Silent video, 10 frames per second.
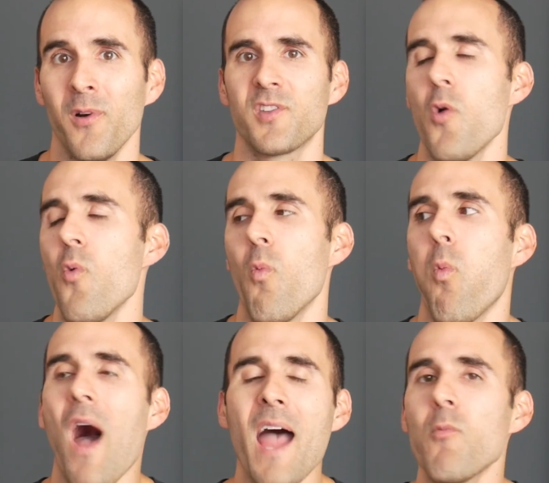So
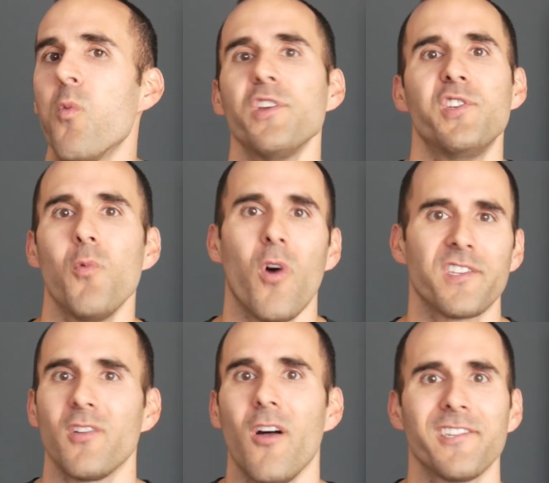why would you
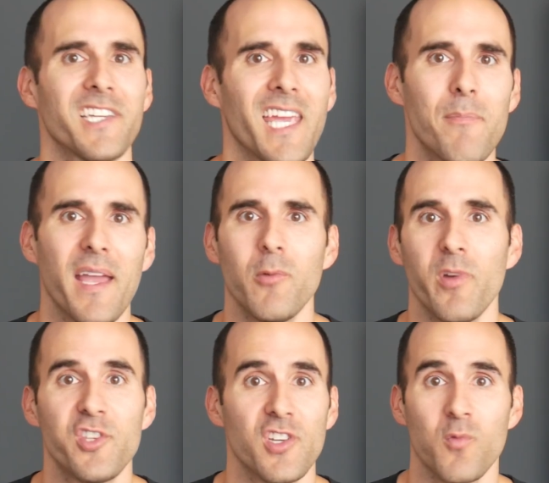want to launch a campaign
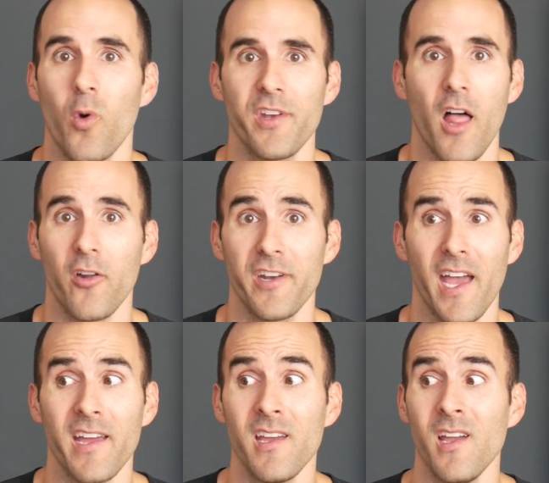with just $1 a
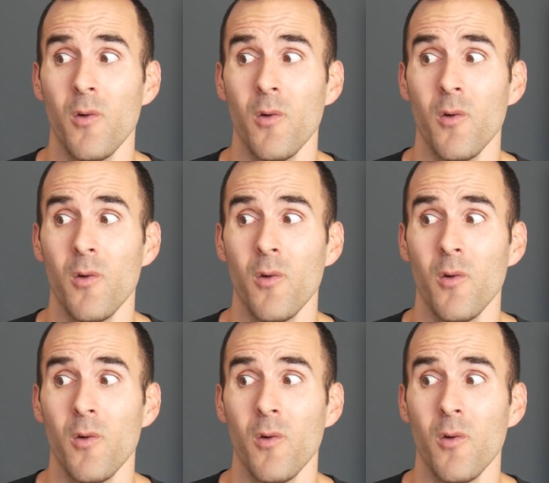day?